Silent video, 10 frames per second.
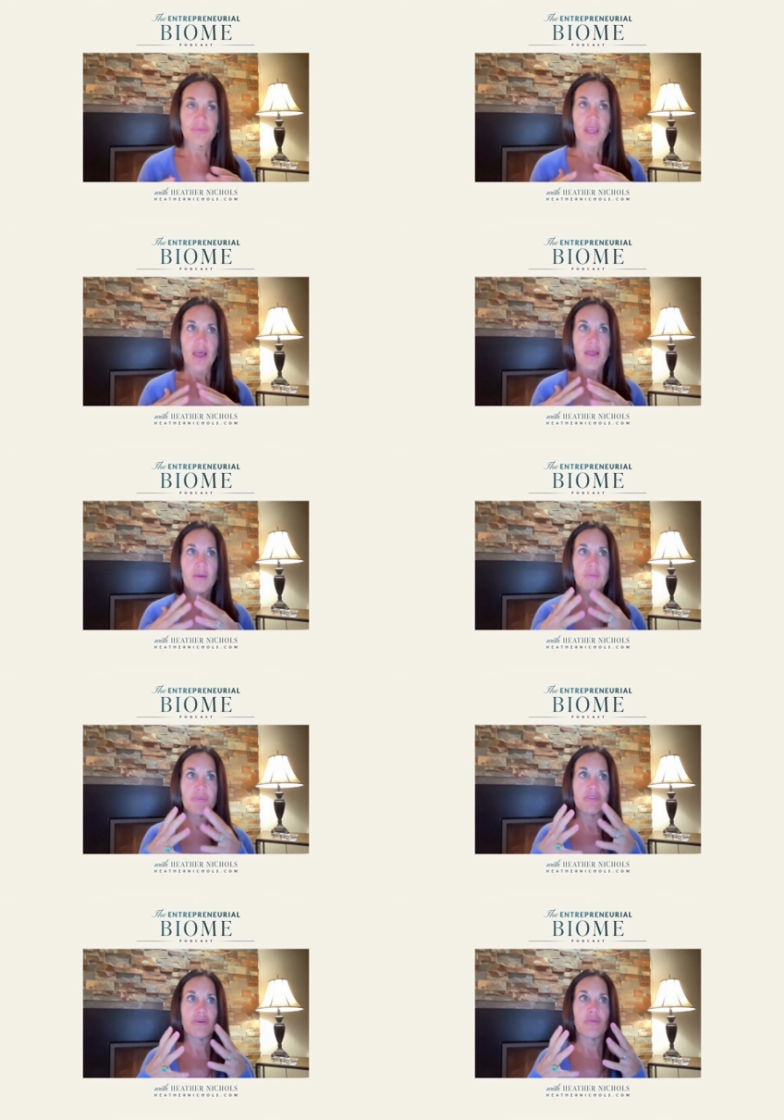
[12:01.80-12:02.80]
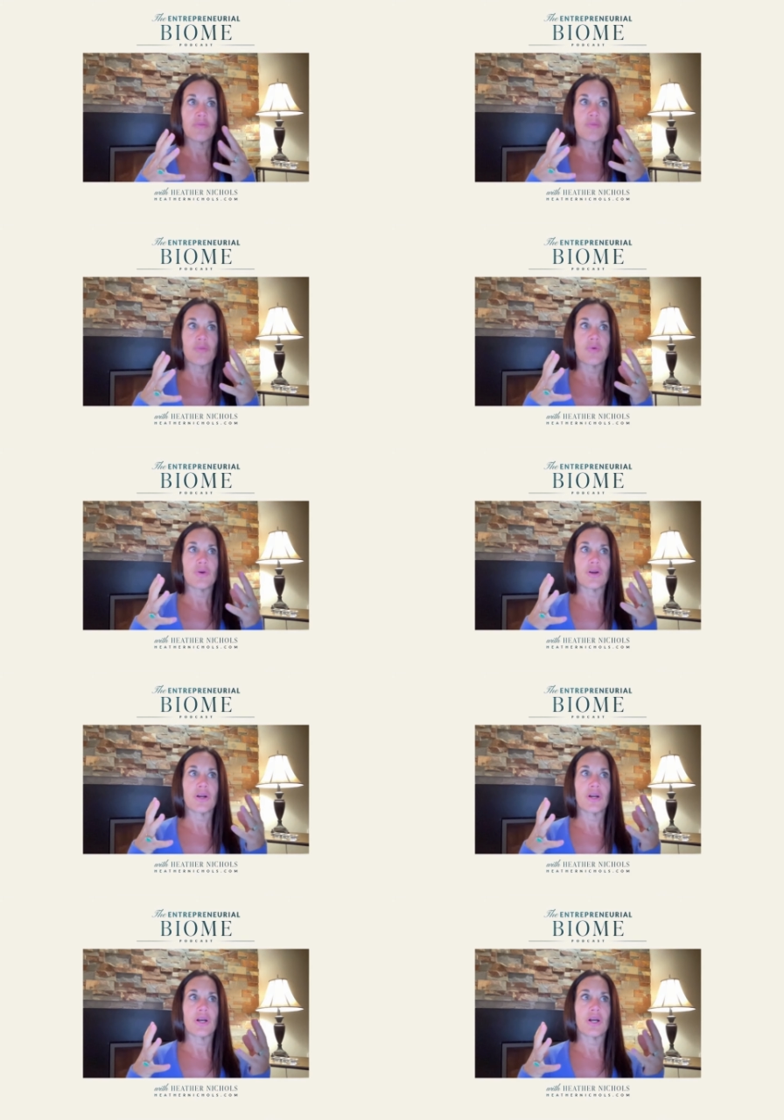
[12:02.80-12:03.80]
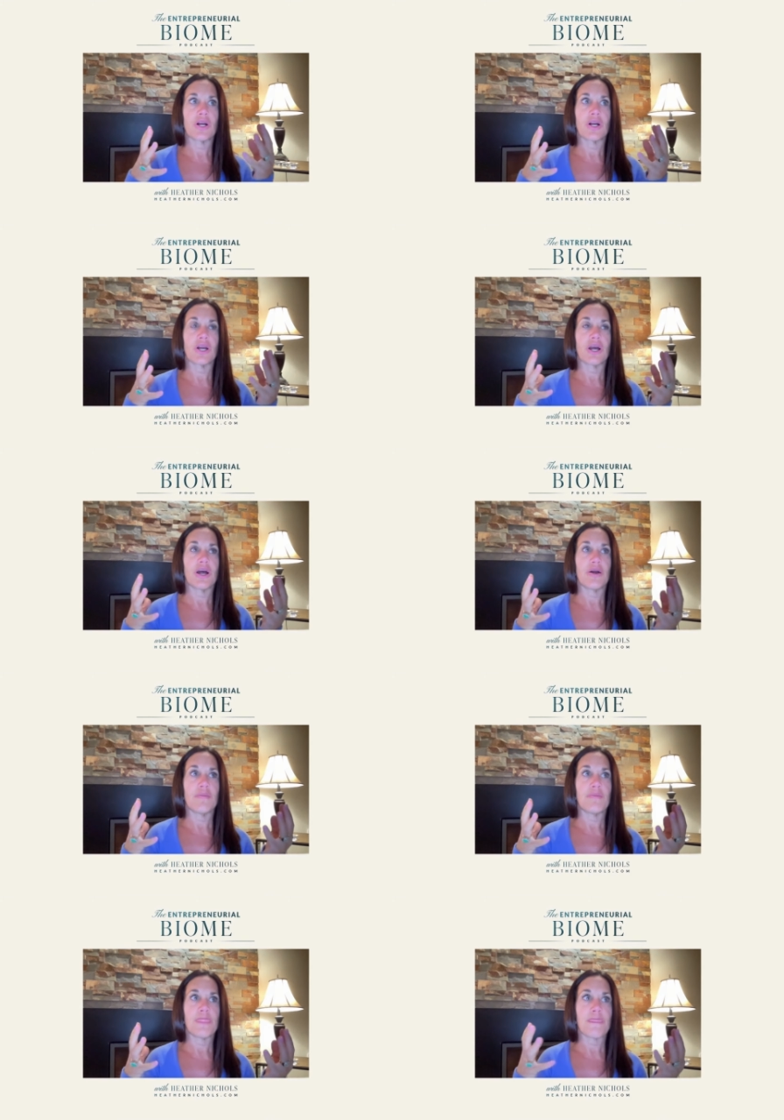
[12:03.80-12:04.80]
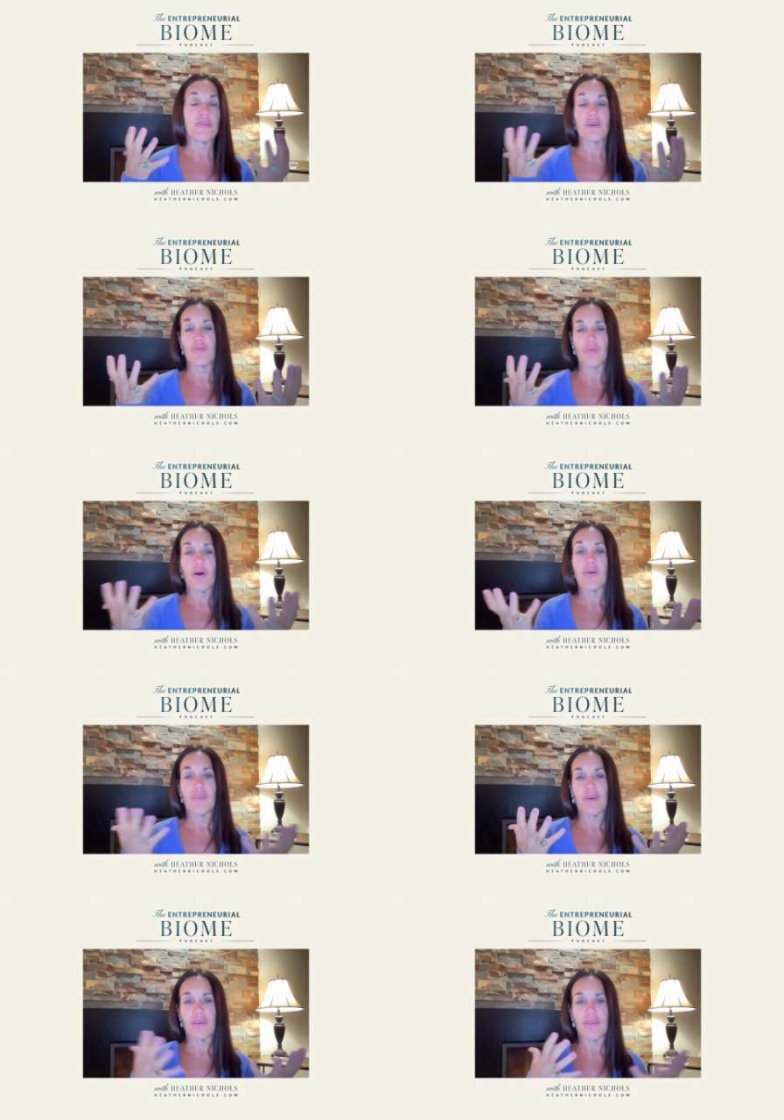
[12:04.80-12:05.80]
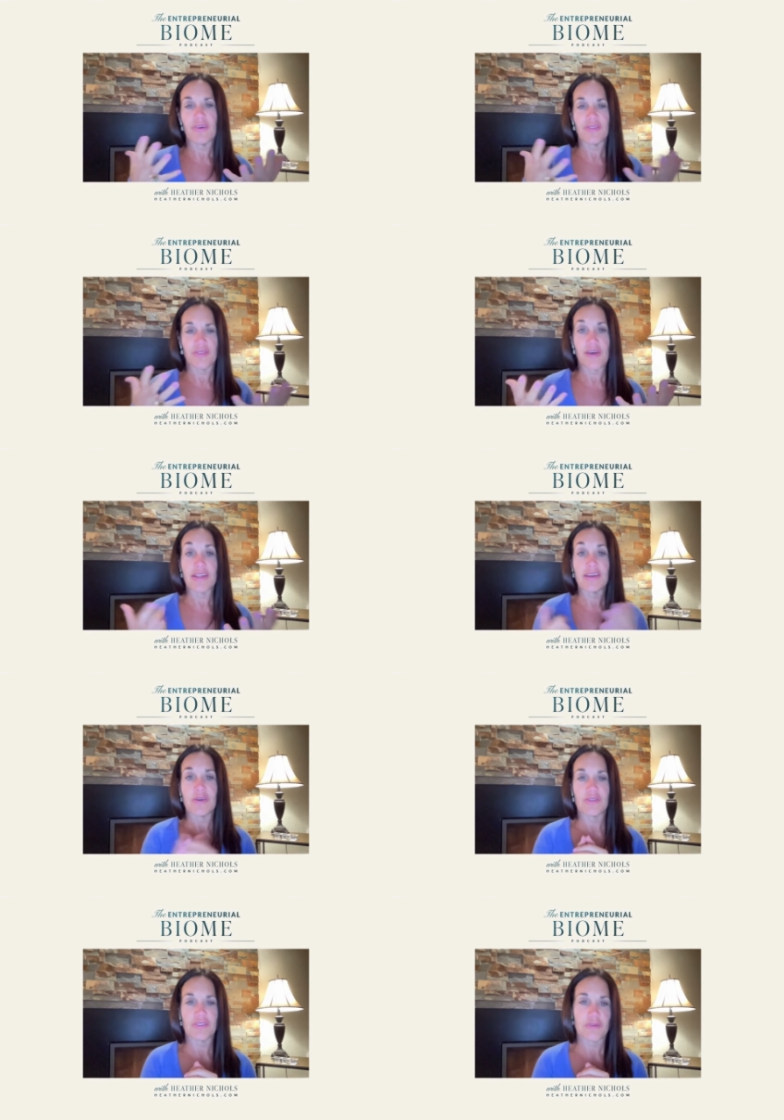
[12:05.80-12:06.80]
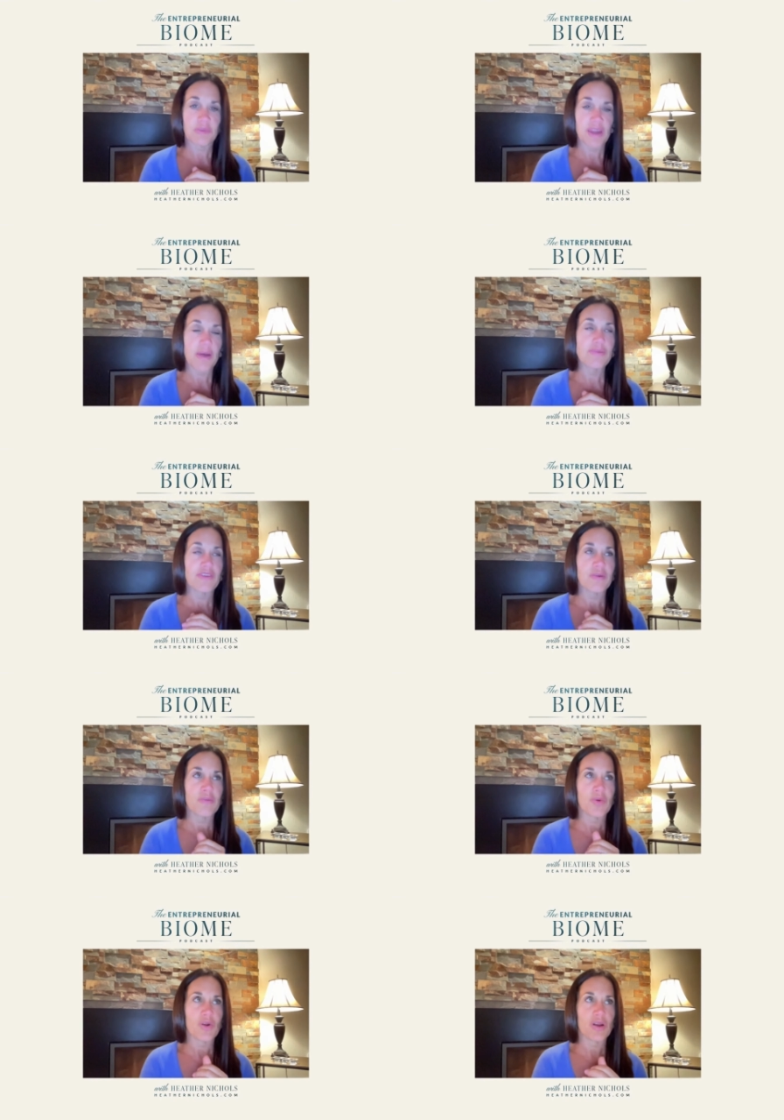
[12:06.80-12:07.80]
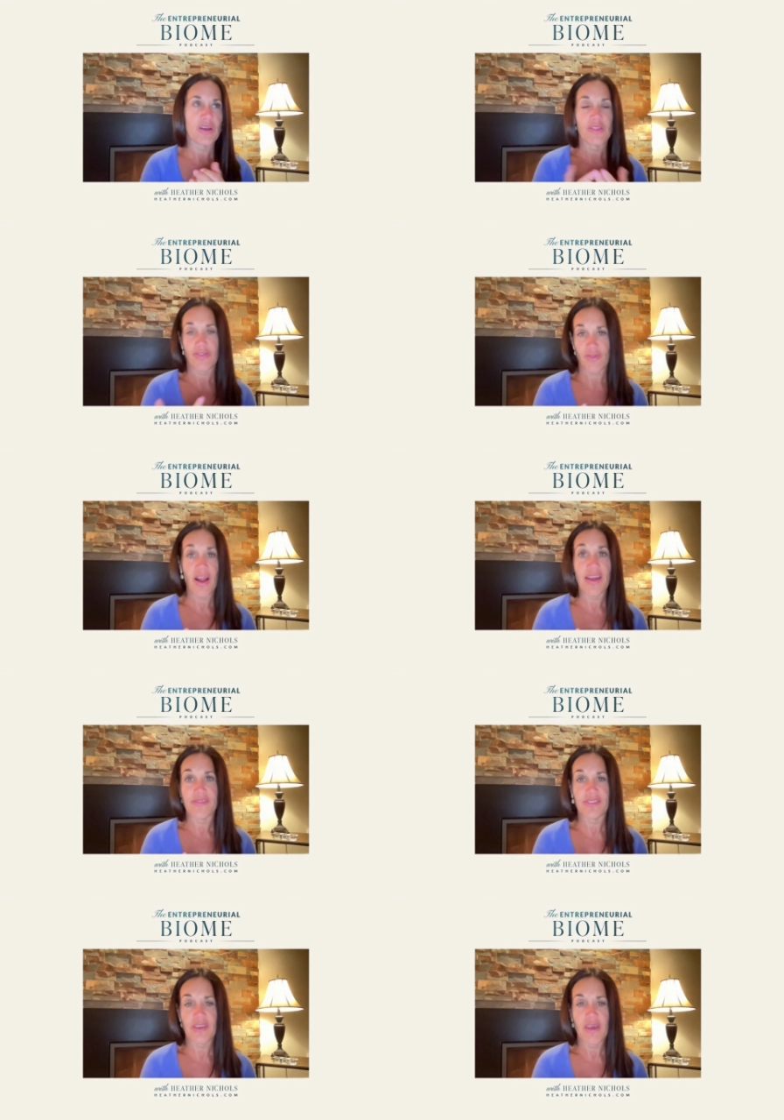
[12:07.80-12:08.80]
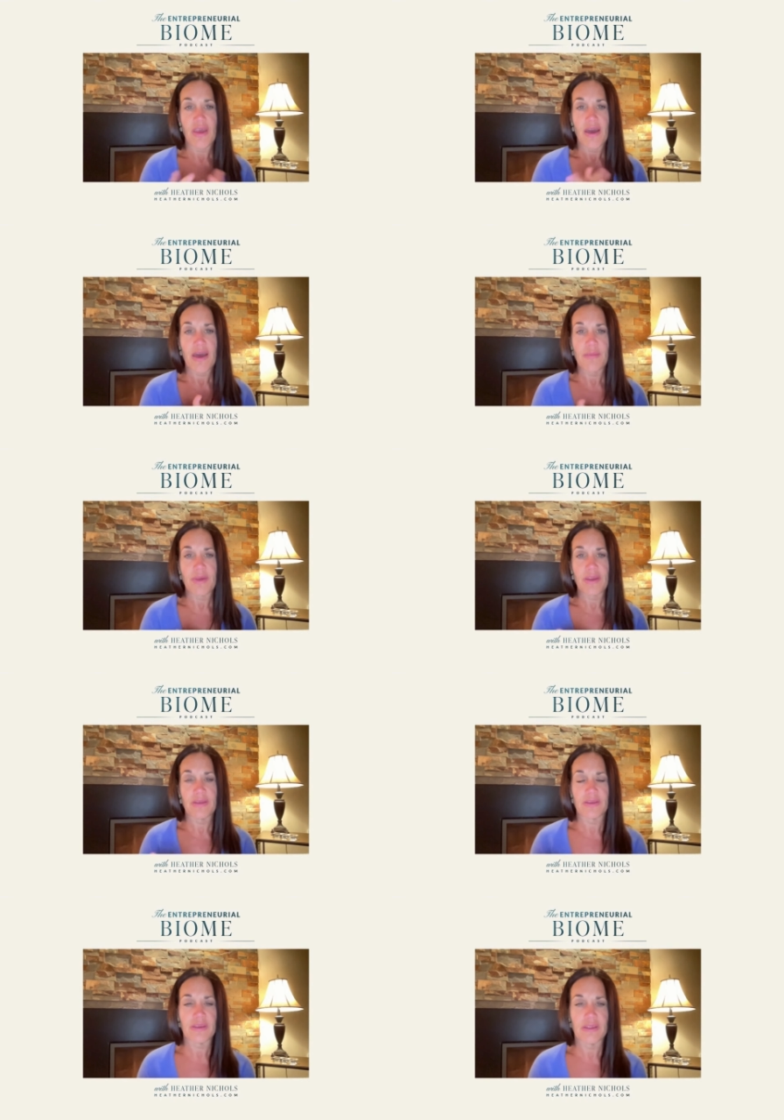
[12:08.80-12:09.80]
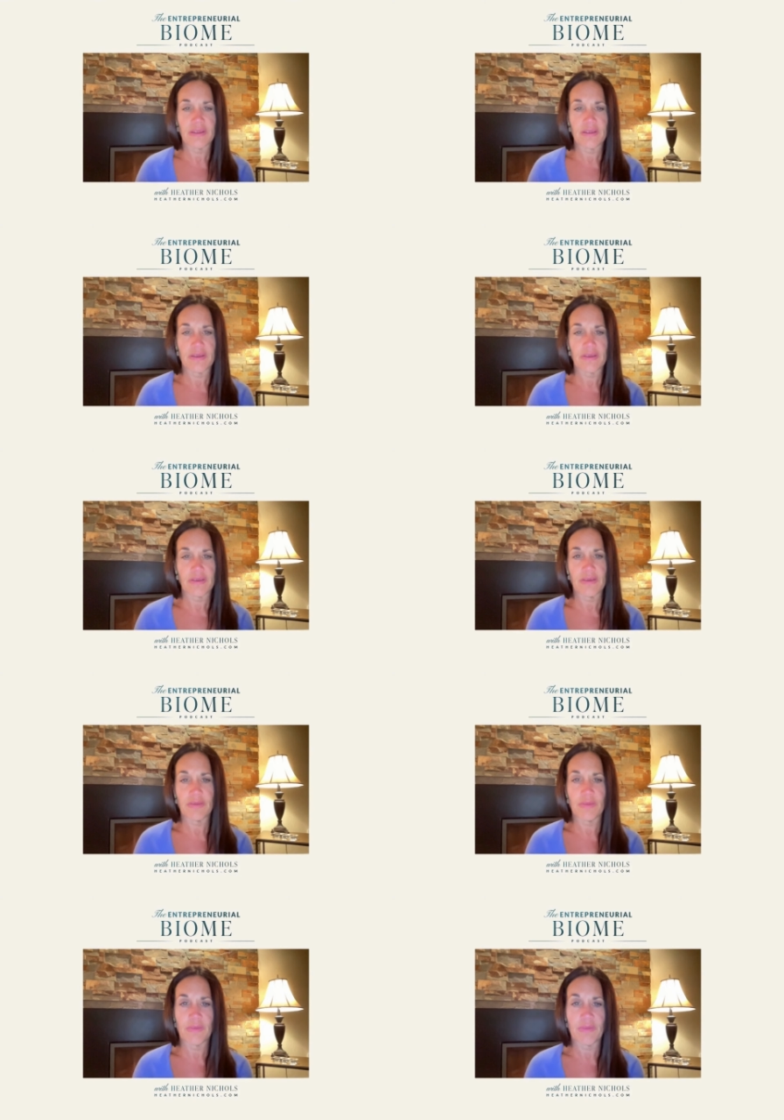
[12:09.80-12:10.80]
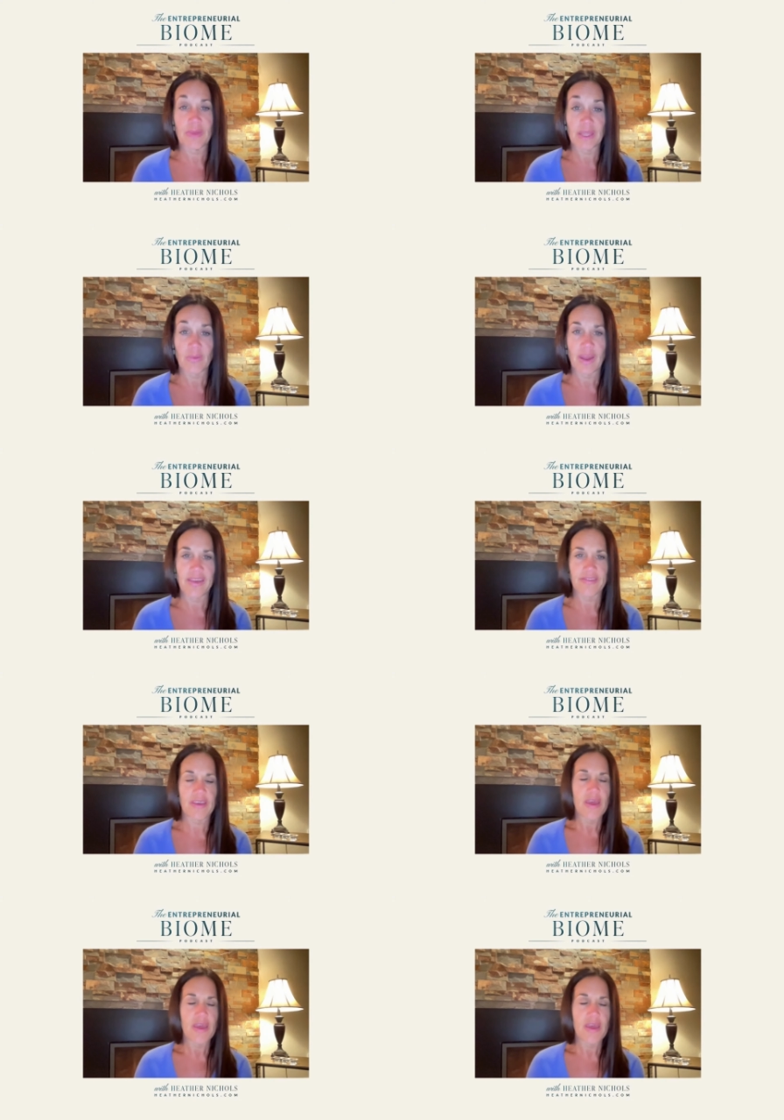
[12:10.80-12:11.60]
um, the more, um, and well, the, the, that ecosystem becomes, and the more it thrives, um, in, in, in many ways.